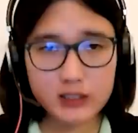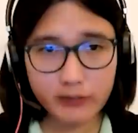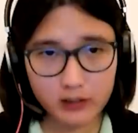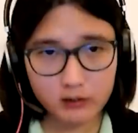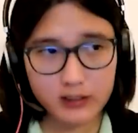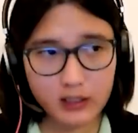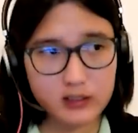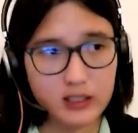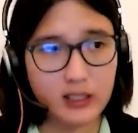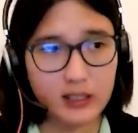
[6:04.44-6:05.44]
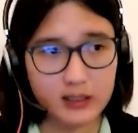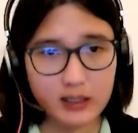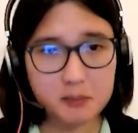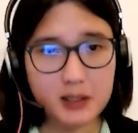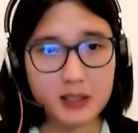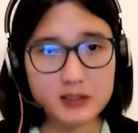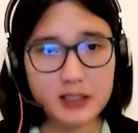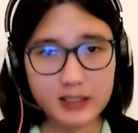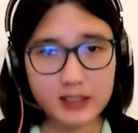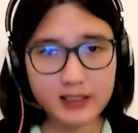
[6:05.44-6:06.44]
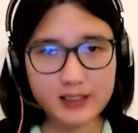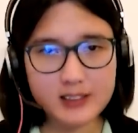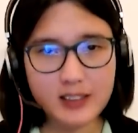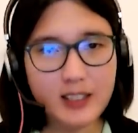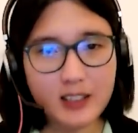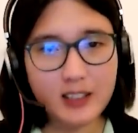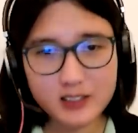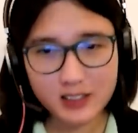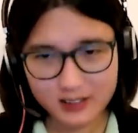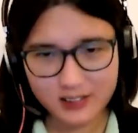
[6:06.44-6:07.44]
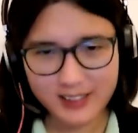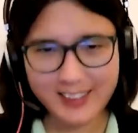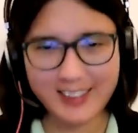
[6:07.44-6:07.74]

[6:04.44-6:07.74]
found results in India because India is a large country,